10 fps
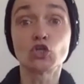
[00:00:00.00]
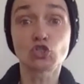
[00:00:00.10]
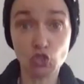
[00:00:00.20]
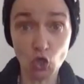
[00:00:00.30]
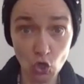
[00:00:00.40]

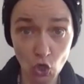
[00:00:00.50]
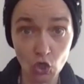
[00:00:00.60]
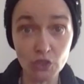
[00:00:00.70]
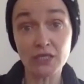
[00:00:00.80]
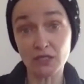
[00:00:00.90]
so
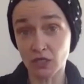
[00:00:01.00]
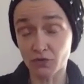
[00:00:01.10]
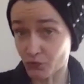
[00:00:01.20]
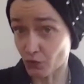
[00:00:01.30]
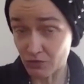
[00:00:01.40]
long
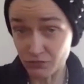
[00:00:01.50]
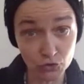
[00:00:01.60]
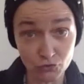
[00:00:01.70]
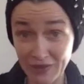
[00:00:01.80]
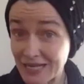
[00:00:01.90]
in
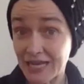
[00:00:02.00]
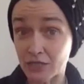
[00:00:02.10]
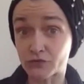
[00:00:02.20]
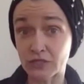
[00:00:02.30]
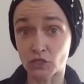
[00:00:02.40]
front of any kind
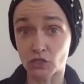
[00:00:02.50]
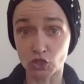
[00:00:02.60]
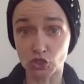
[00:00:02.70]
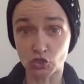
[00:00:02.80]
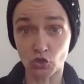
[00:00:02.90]
of
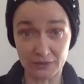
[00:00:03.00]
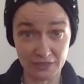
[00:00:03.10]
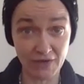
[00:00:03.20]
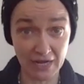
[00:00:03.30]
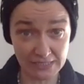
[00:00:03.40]
technological
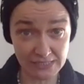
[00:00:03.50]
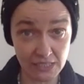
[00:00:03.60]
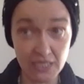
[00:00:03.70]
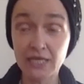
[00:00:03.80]
device.